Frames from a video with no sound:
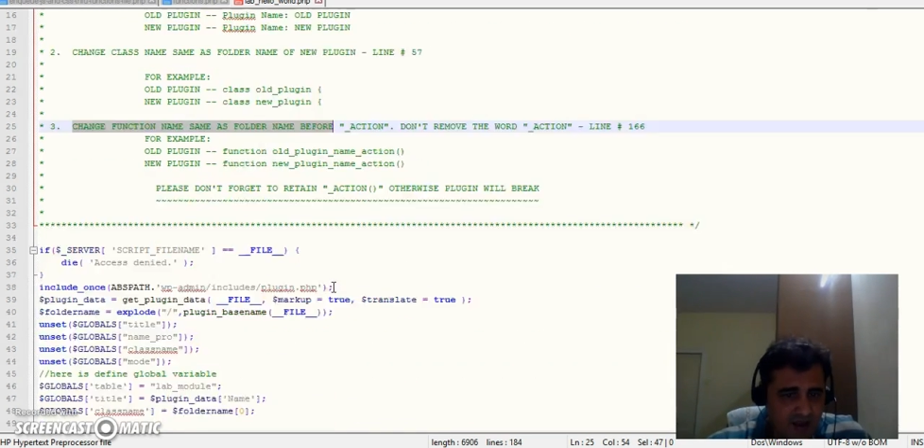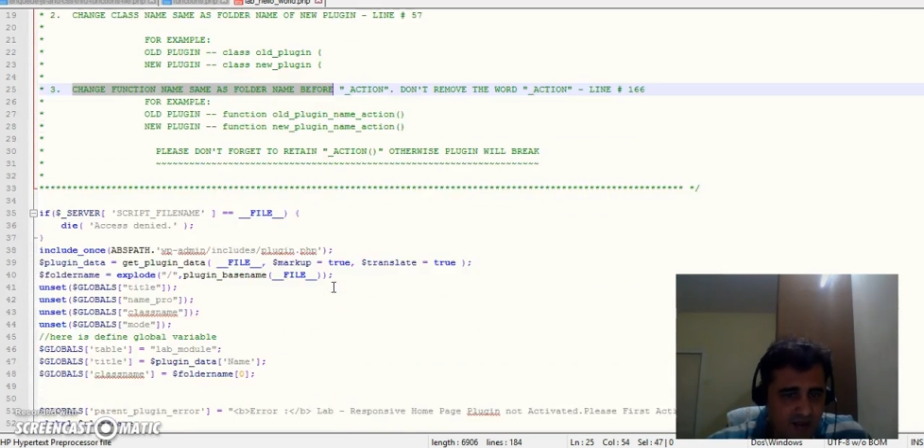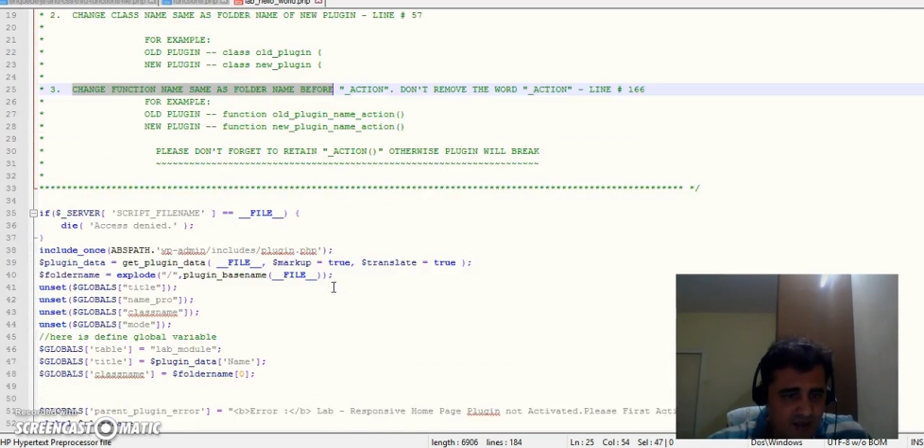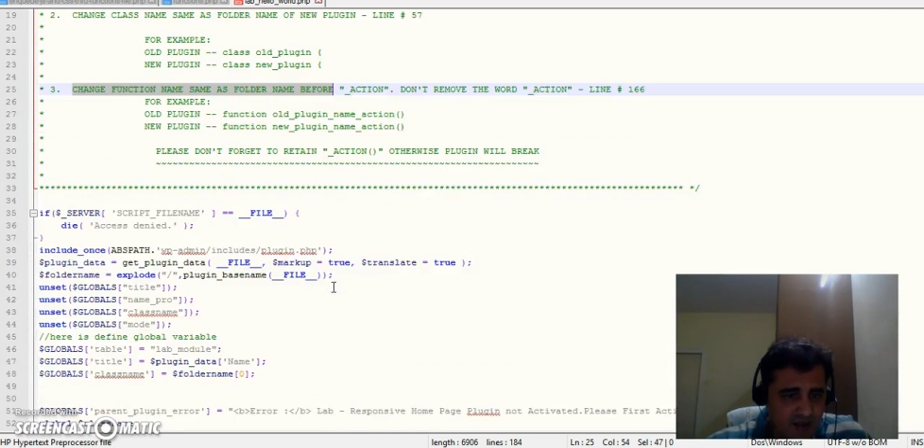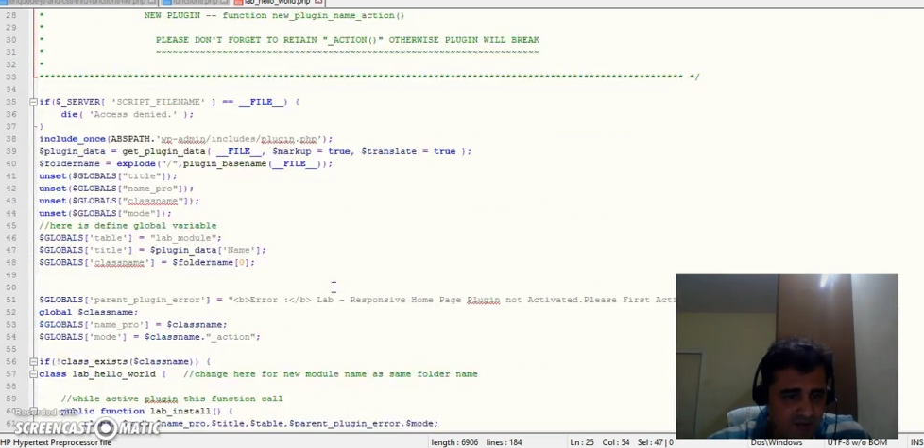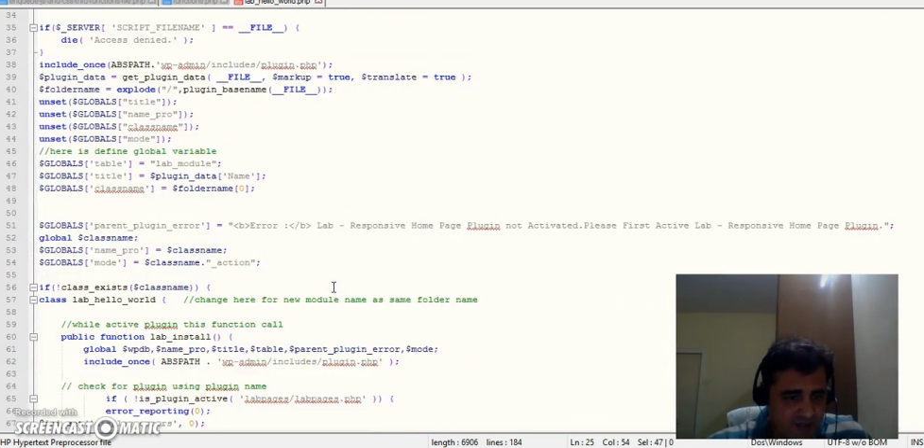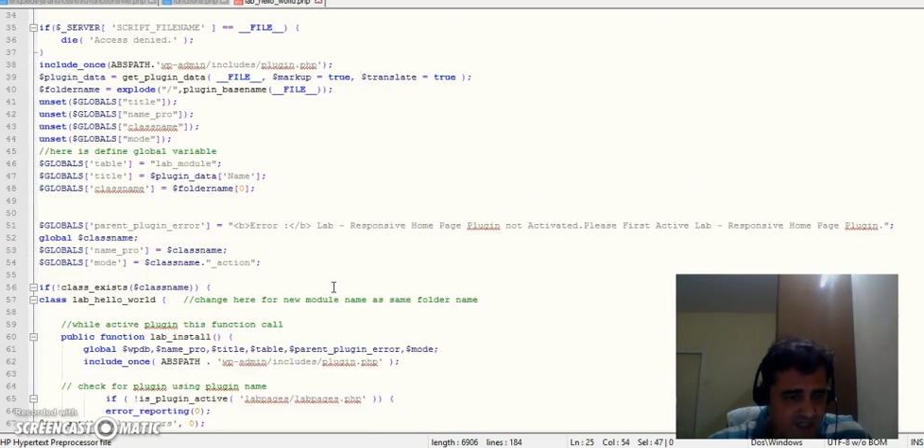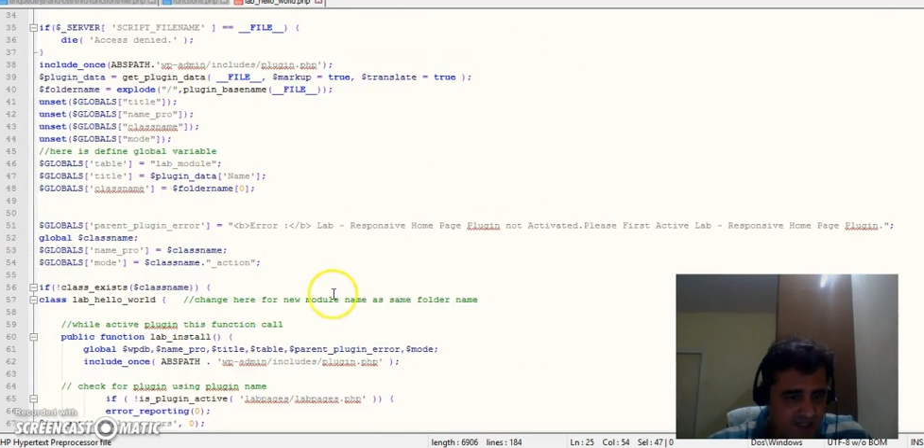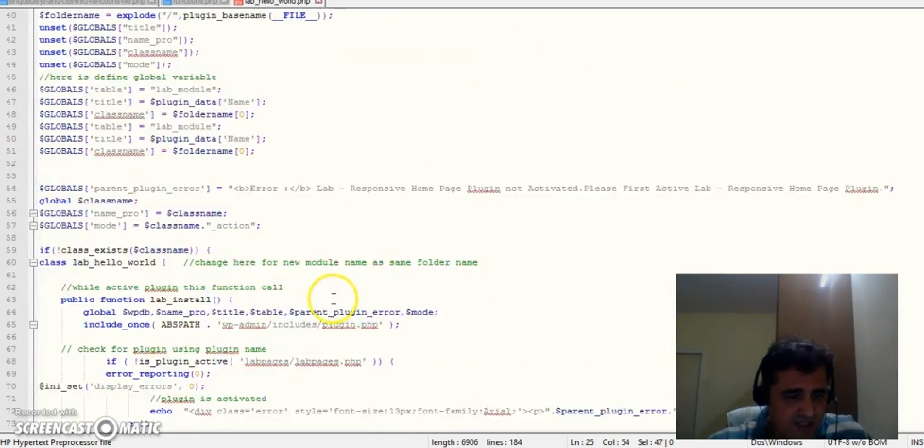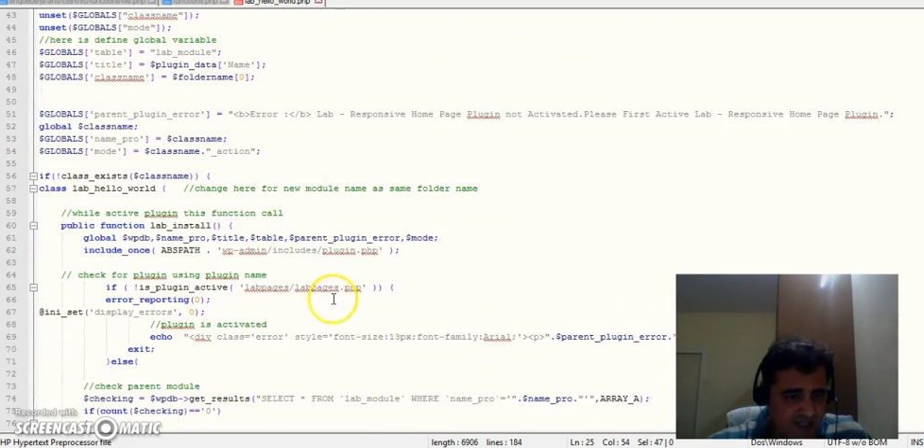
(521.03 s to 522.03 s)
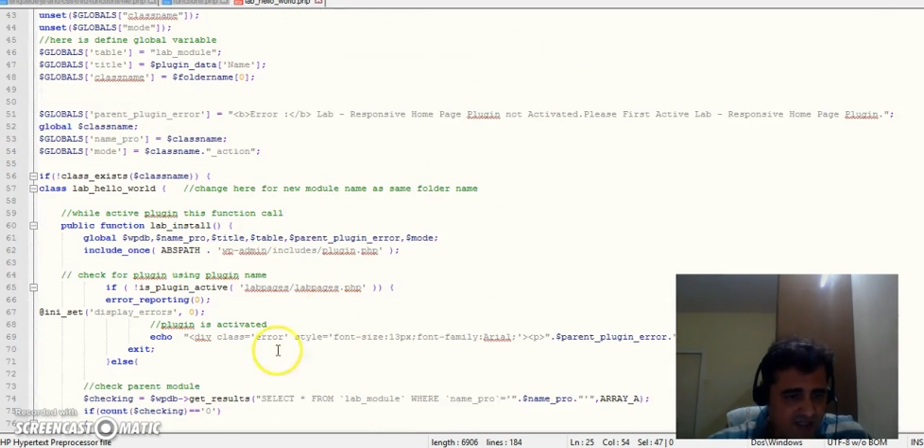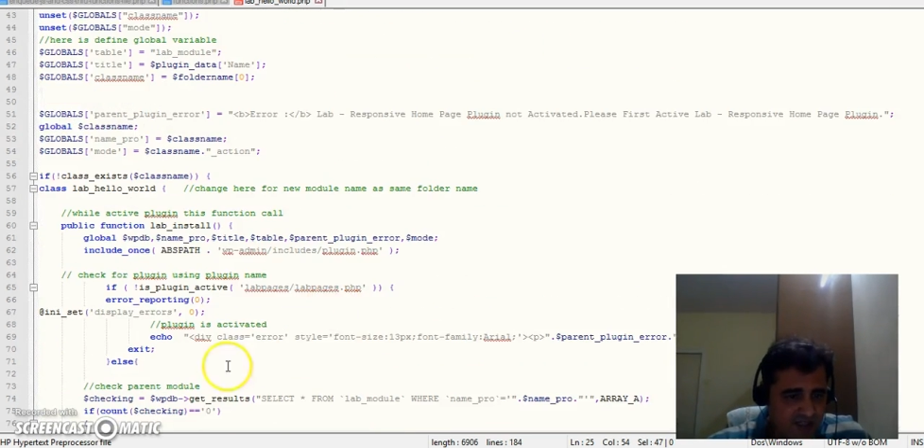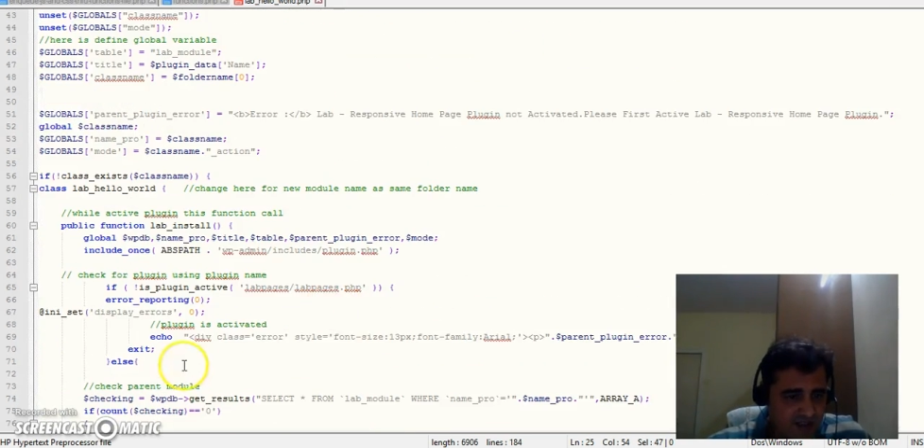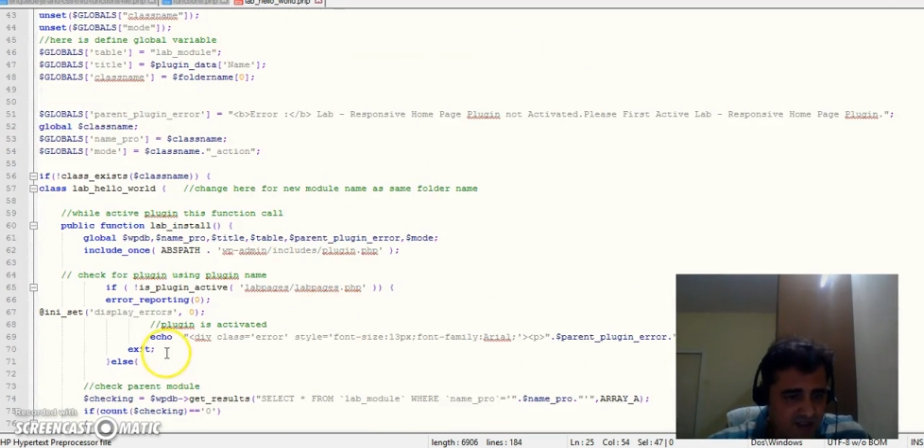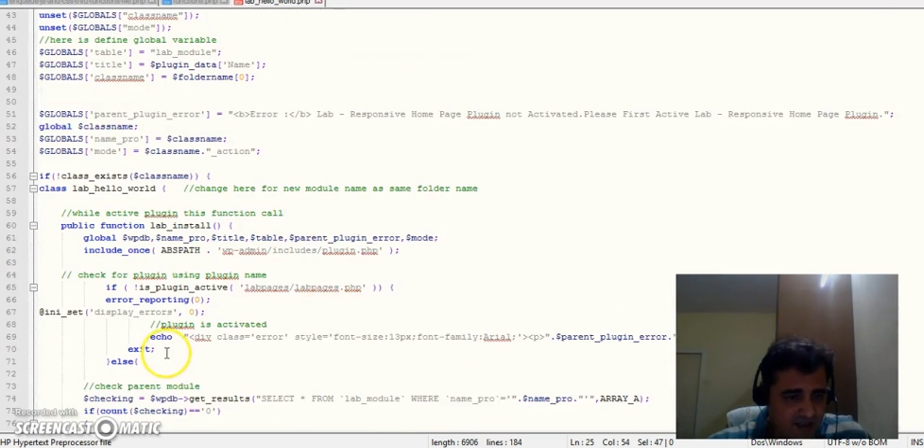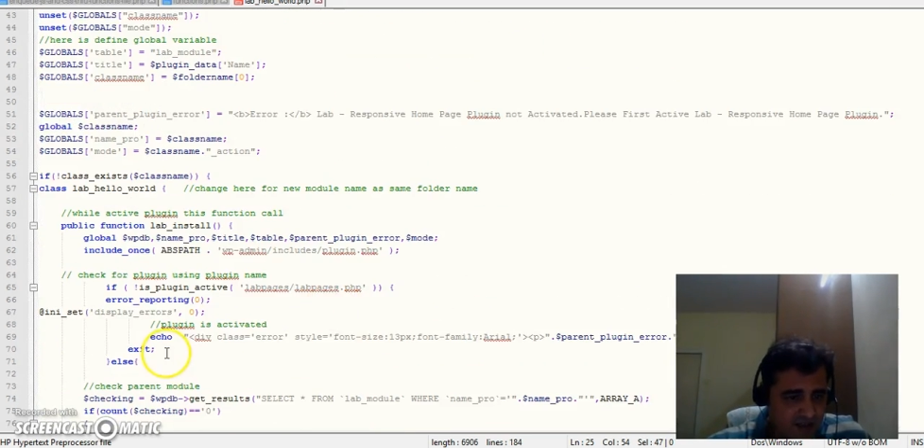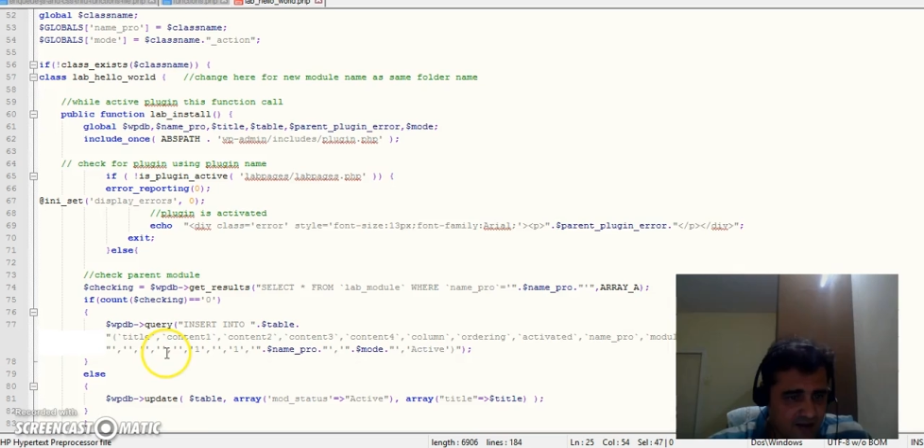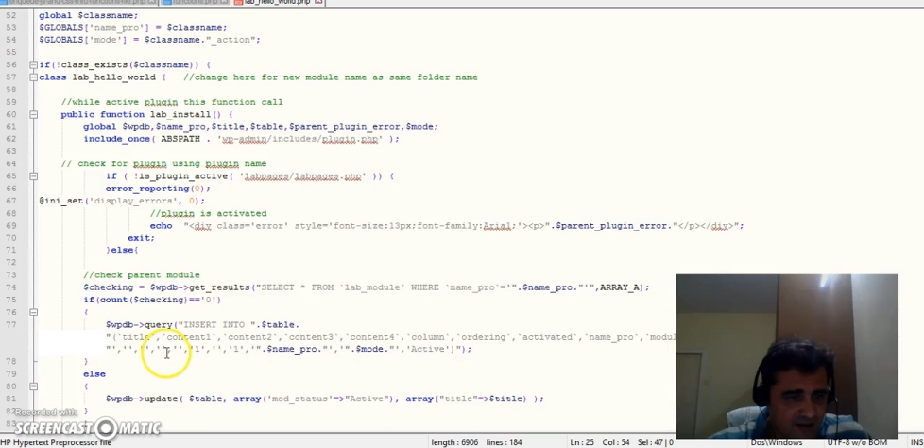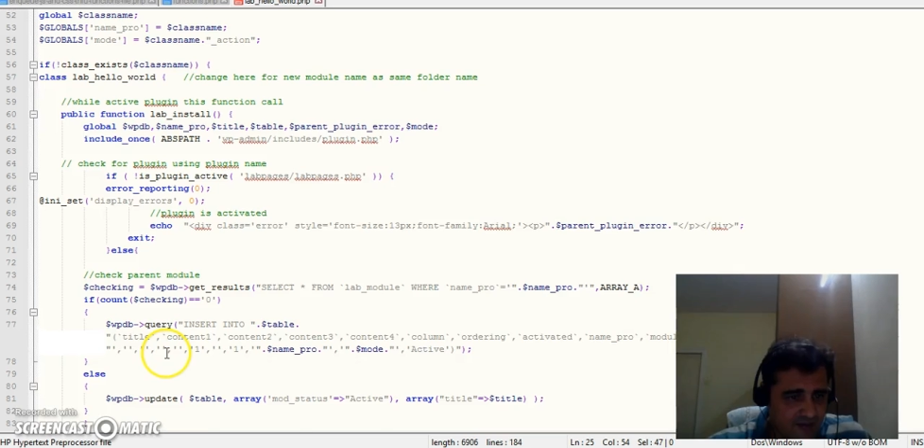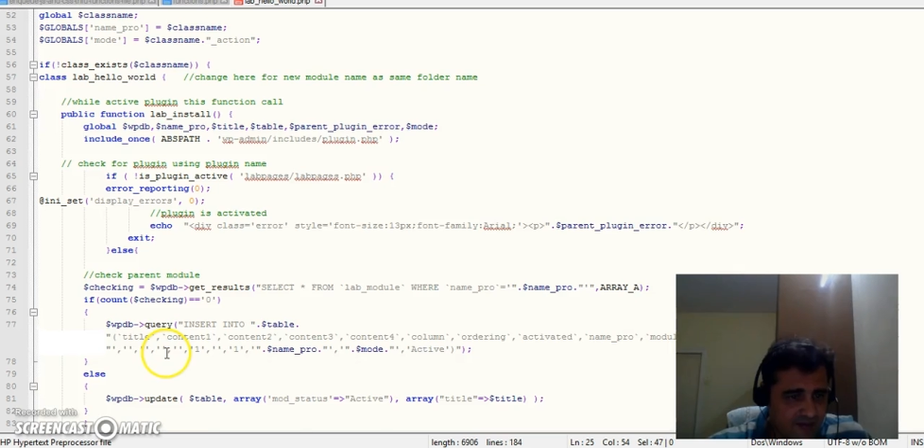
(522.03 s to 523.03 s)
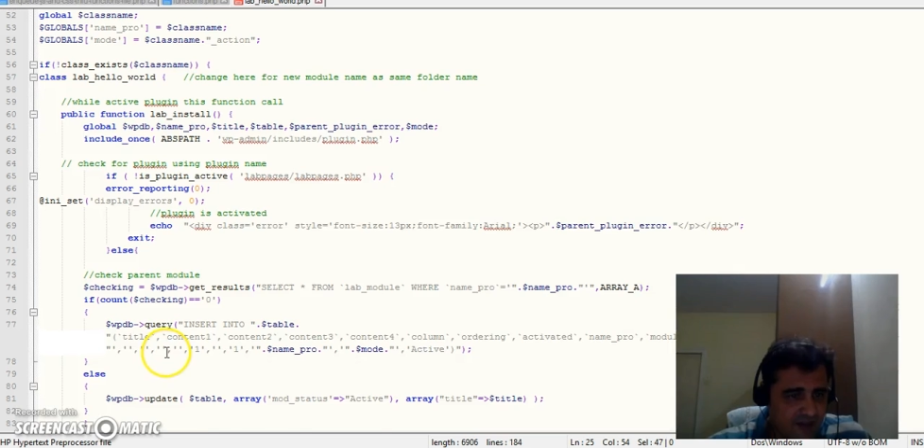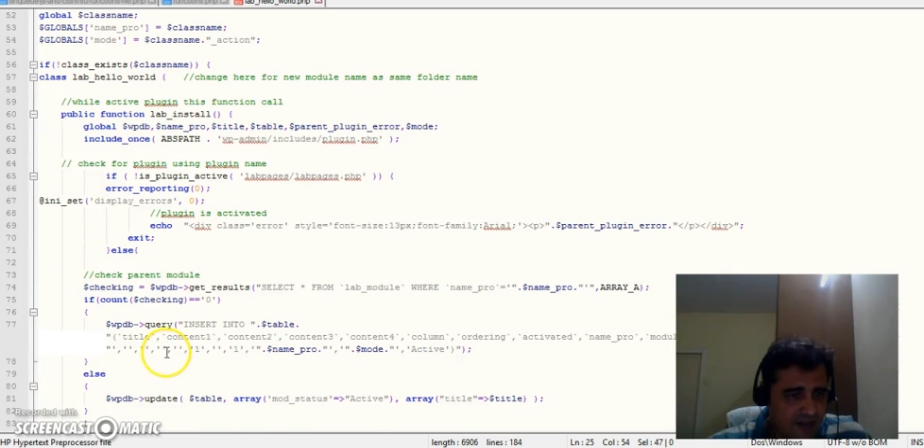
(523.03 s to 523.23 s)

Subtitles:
Now just as we